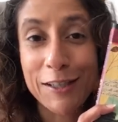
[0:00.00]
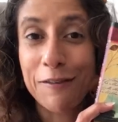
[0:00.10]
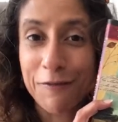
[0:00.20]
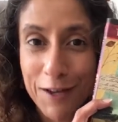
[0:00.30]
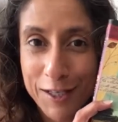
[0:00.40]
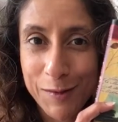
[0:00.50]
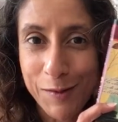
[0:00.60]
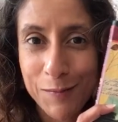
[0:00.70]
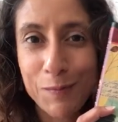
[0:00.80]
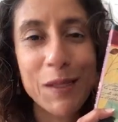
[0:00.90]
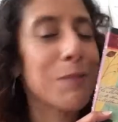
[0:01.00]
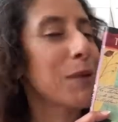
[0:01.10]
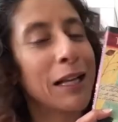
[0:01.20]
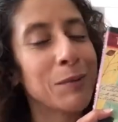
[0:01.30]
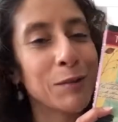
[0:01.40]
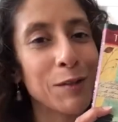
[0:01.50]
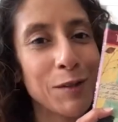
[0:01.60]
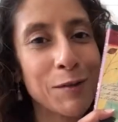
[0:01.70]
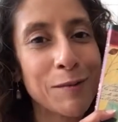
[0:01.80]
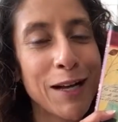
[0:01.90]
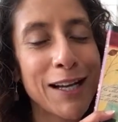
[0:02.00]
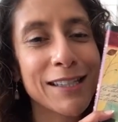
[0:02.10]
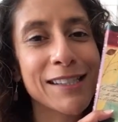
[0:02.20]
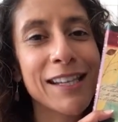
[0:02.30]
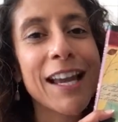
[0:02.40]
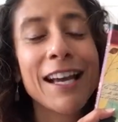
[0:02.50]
the first one, be impeccable with your words.